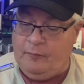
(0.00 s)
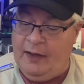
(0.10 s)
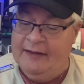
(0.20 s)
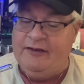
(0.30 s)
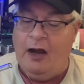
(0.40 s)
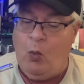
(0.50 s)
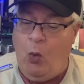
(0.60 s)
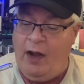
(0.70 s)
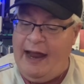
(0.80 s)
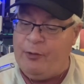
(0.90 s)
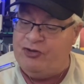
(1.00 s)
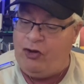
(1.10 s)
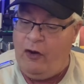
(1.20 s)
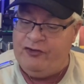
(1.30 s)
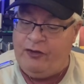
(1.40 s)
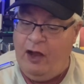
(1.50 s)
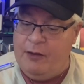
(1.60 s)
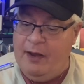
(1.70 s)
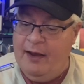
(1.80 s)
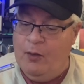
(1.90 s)
It's got a one hour charge
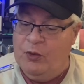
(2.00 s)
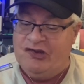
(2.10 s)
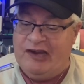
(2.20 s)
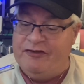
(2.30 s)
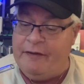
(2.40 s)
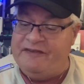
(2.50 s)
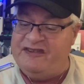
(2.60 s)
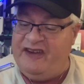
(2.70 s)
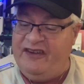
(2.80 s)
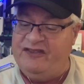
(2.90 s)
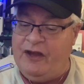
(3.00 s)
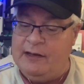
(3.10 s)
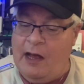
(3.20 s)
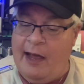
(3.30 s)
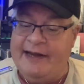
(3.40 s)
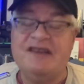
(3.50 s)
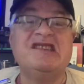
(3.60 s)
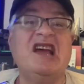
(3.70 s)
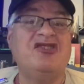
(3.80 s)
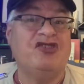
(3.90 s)
time, which gives us six to nine
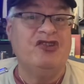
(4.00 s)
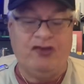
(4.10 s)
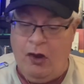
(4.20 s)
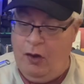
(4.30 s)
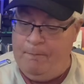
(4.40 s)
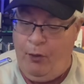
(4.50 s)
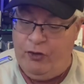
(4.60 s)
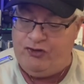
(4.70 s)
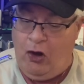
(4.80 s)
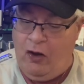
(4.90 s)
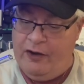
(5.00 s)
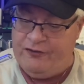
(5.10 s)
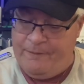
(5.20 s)
sessions per charge.